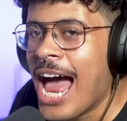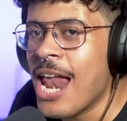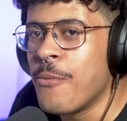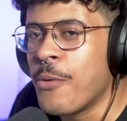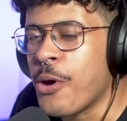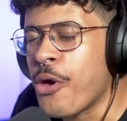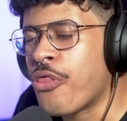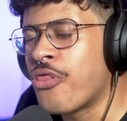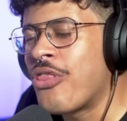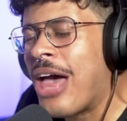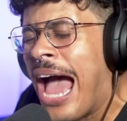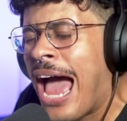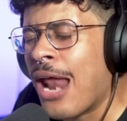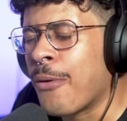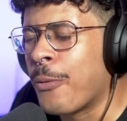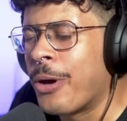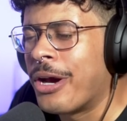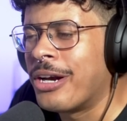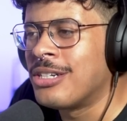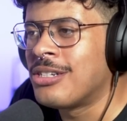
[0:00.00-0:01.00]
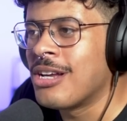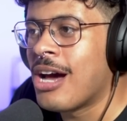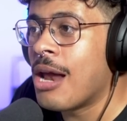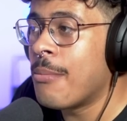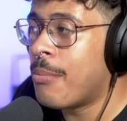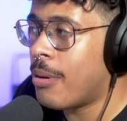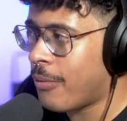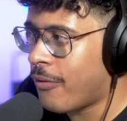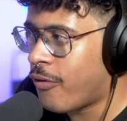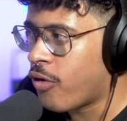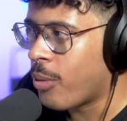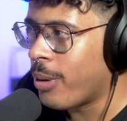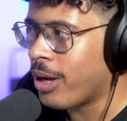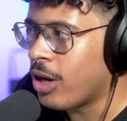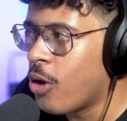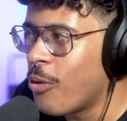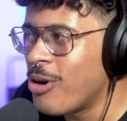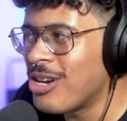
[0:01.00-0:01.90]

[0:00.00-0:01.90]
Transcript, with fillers: And with that, we're done. But before we go,